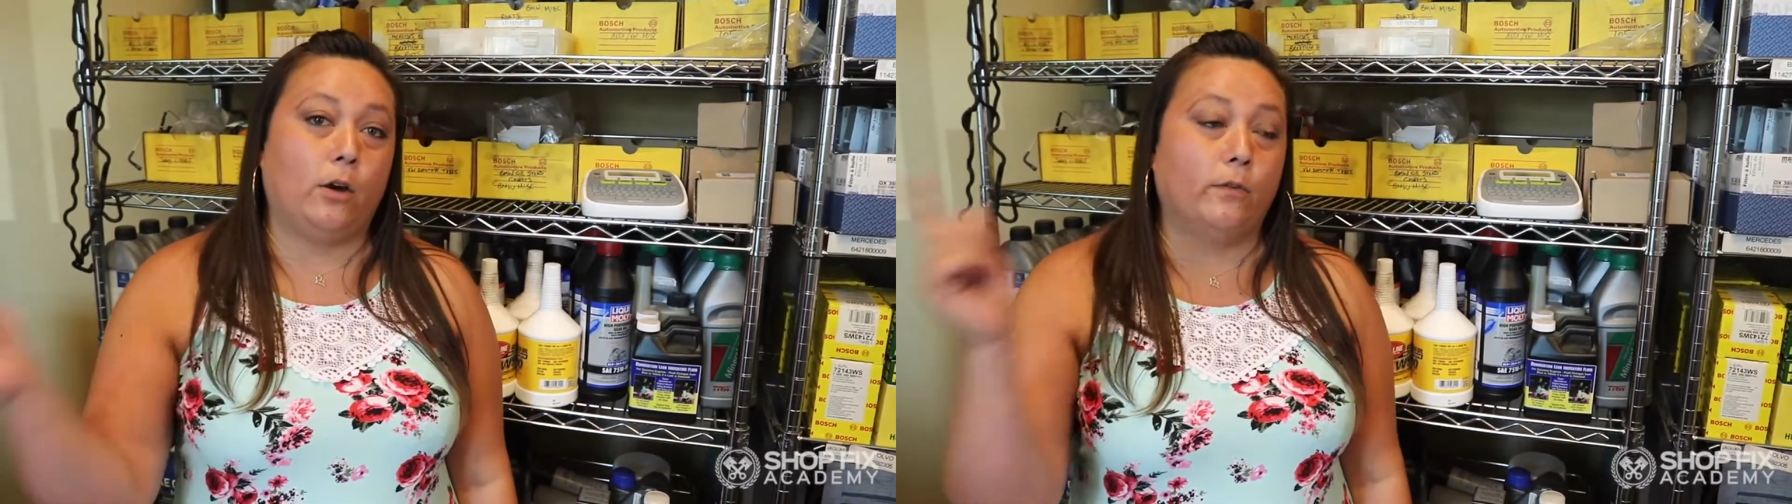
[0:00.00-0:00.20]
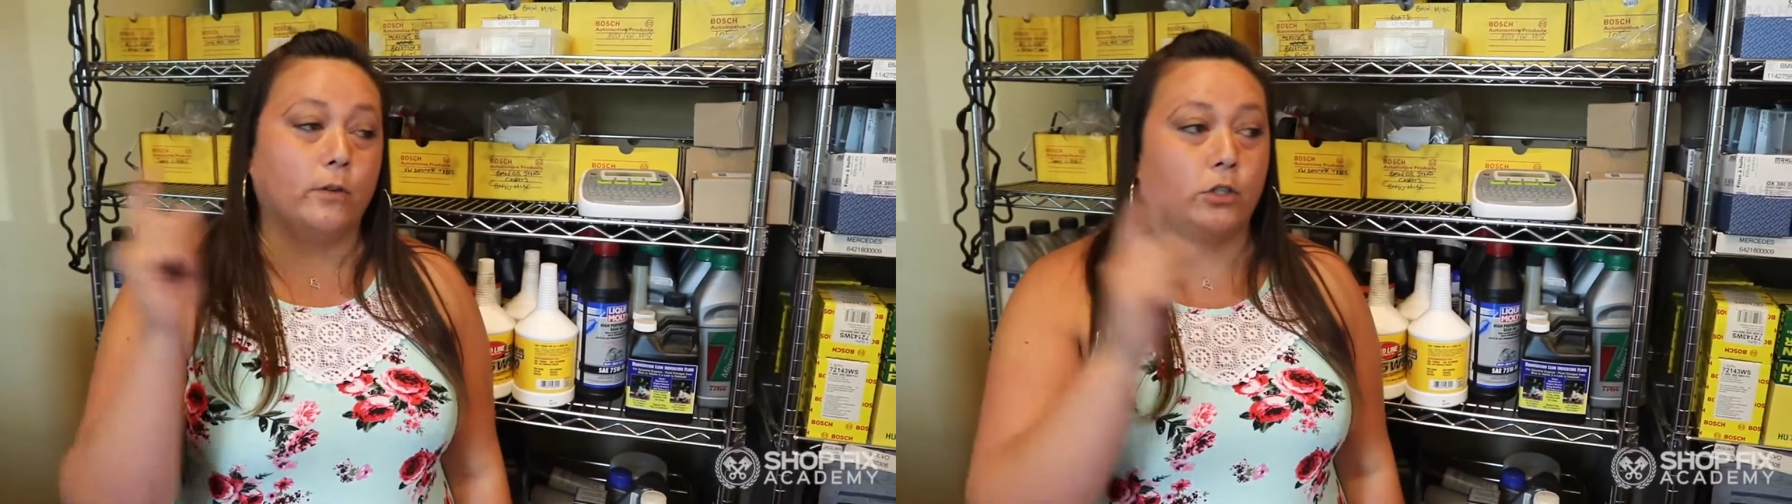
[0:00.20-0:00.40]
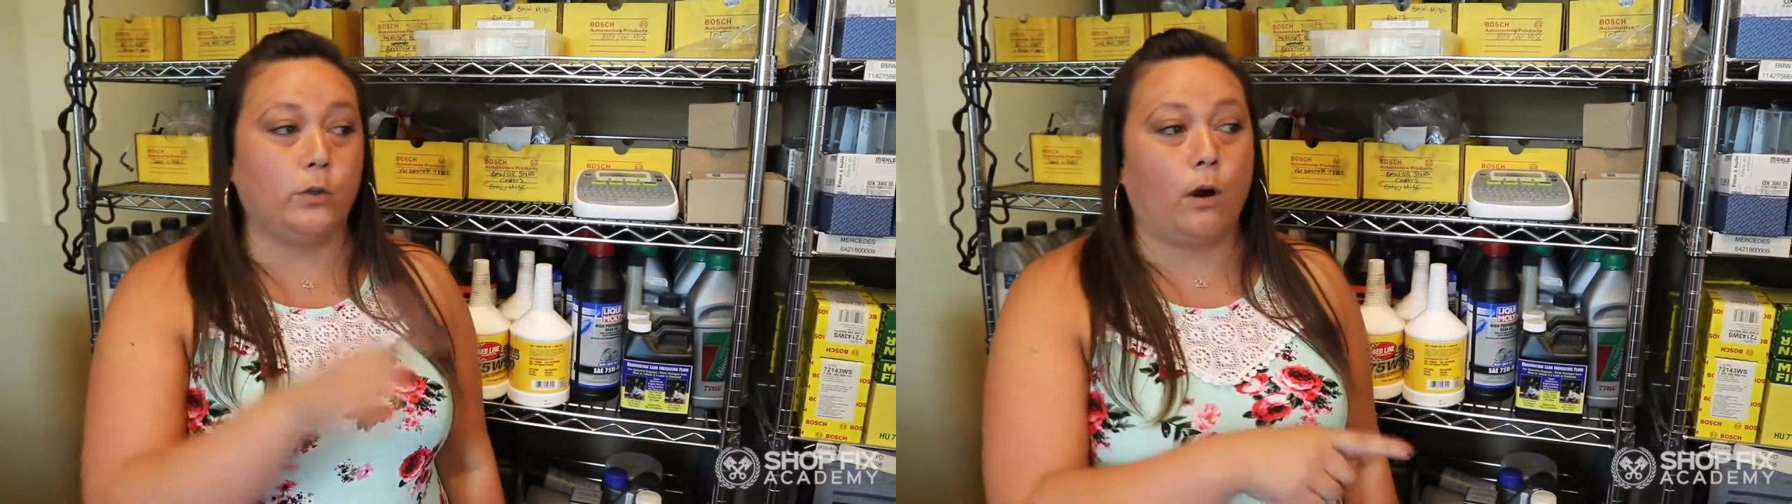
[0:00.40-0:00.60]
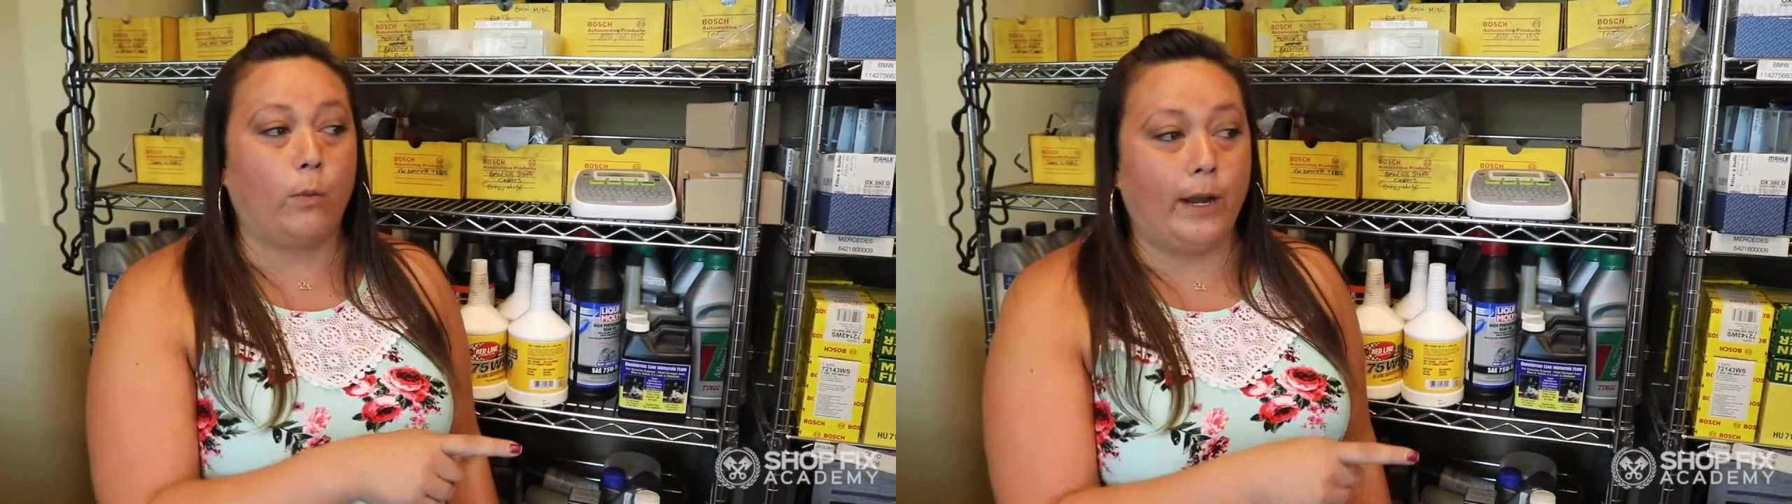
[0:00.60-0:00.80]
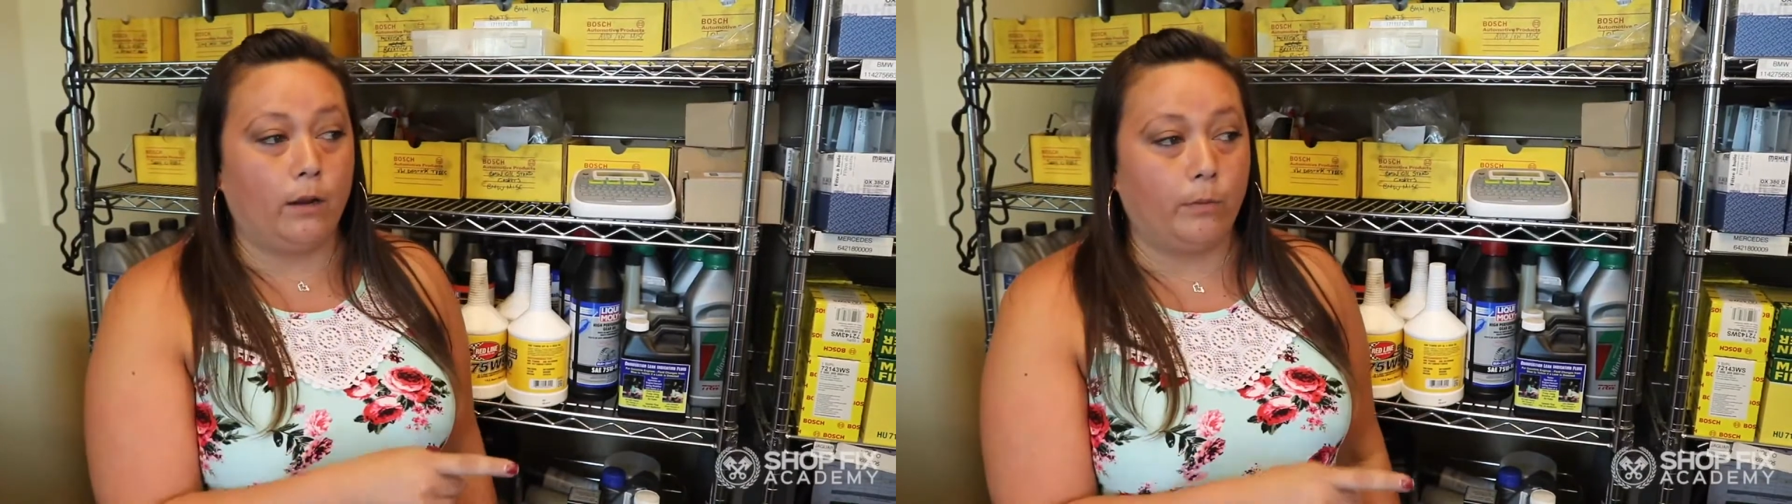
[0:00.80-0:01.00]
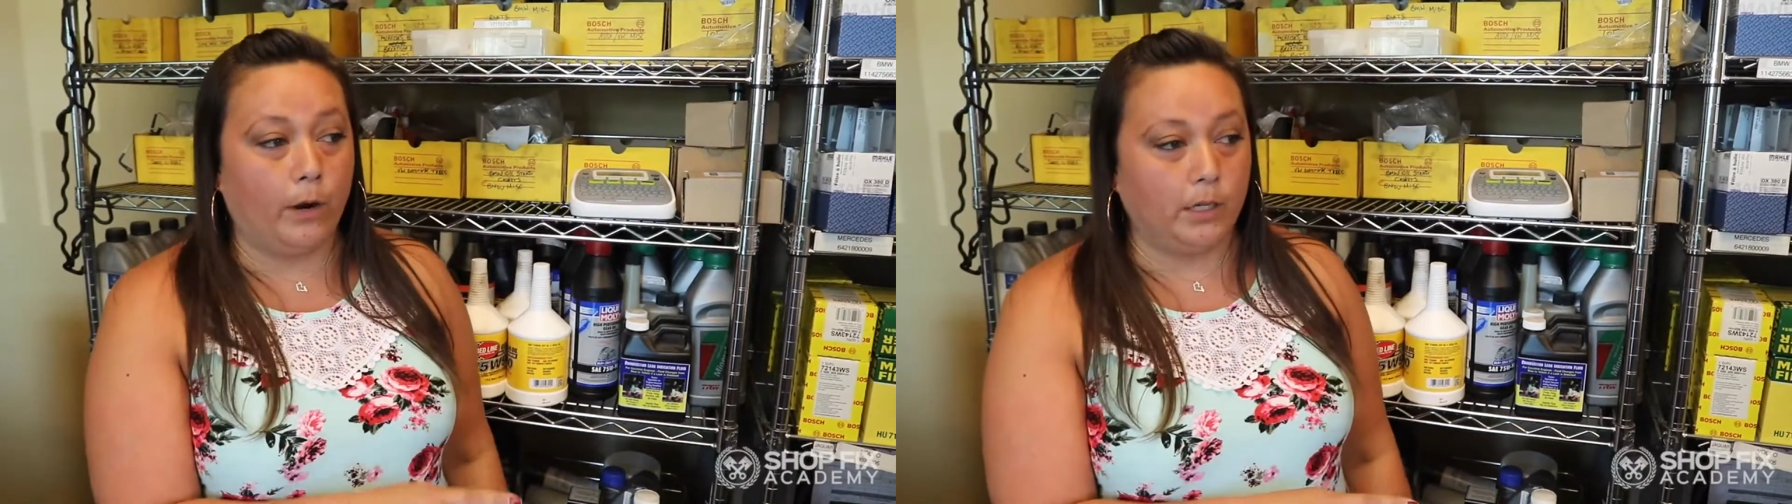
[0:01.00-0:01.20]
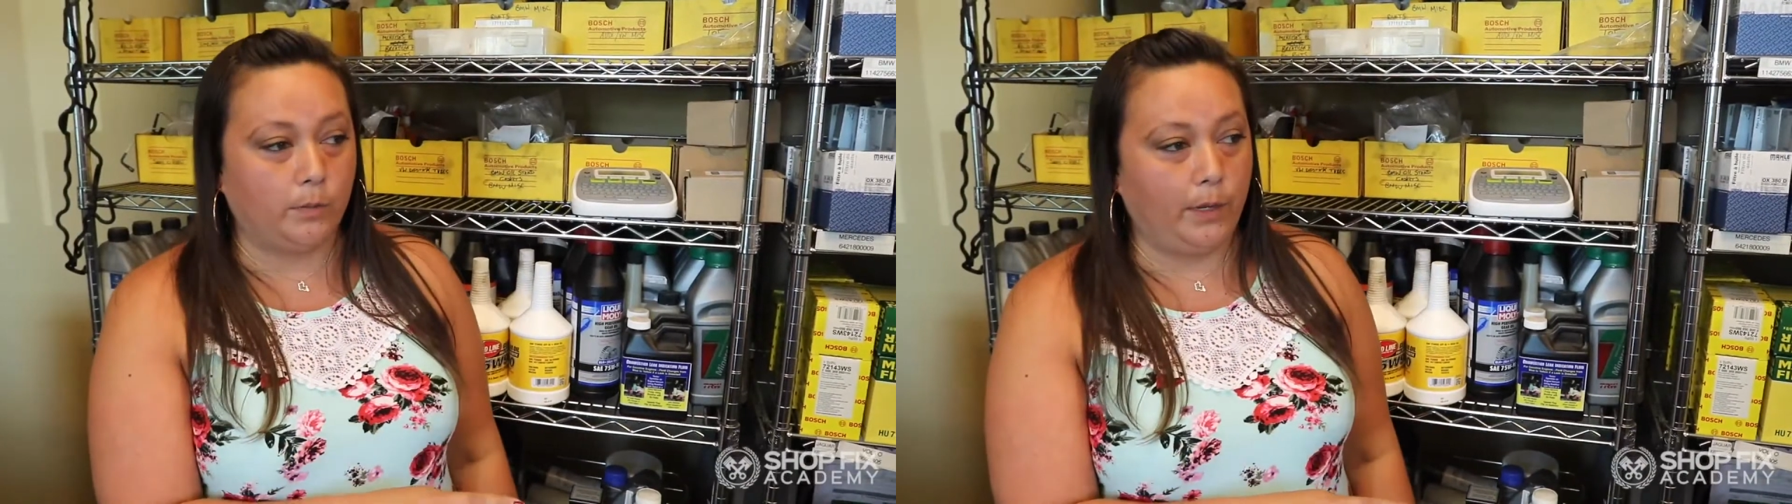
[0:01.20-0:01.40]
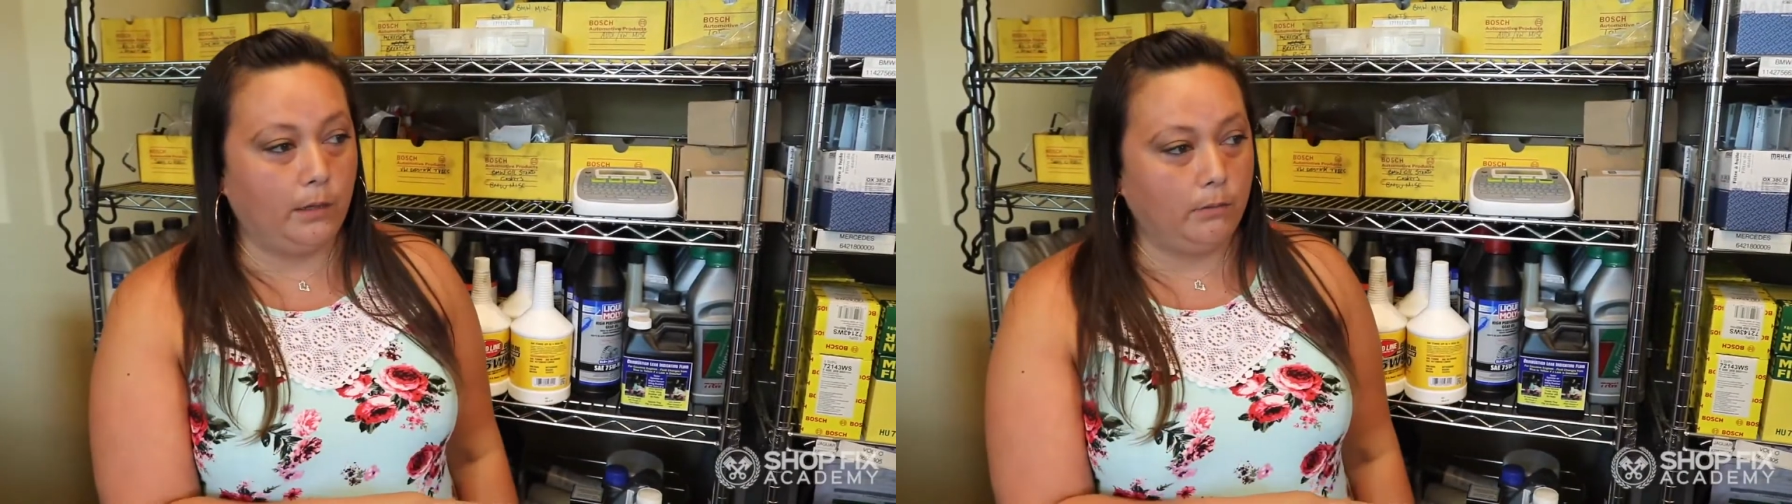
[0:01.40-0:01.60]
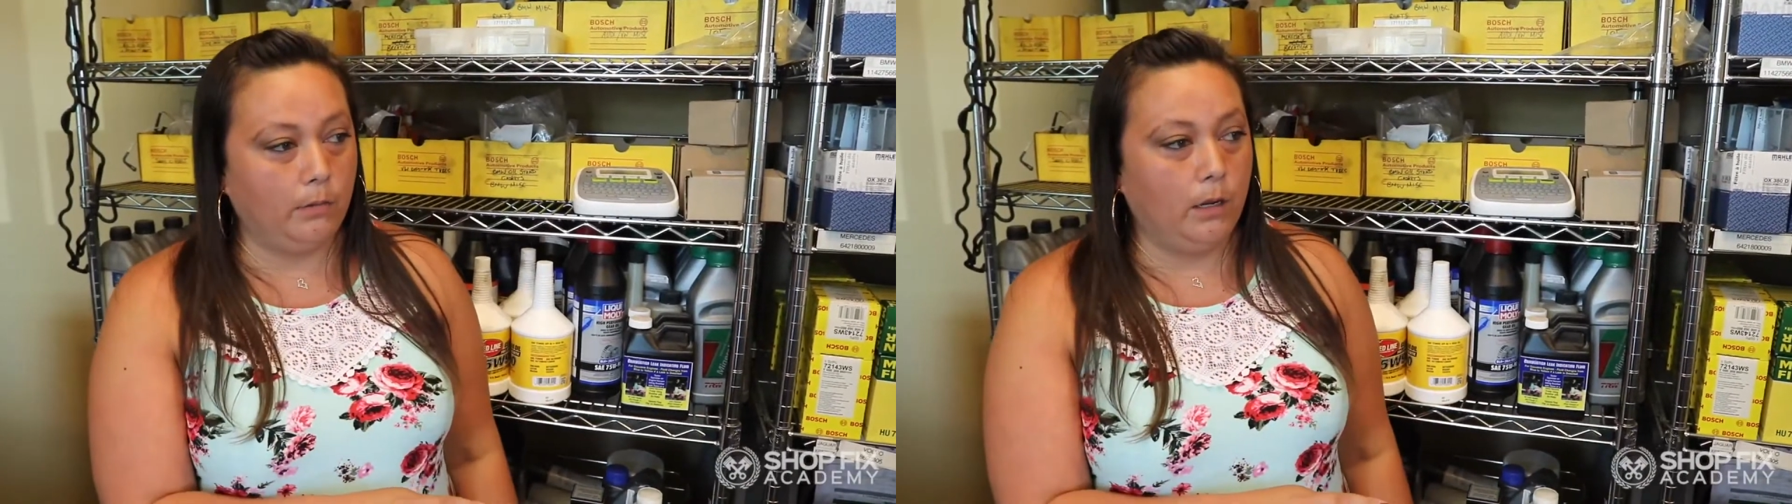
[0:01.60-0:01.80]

over to our waiting on parts bin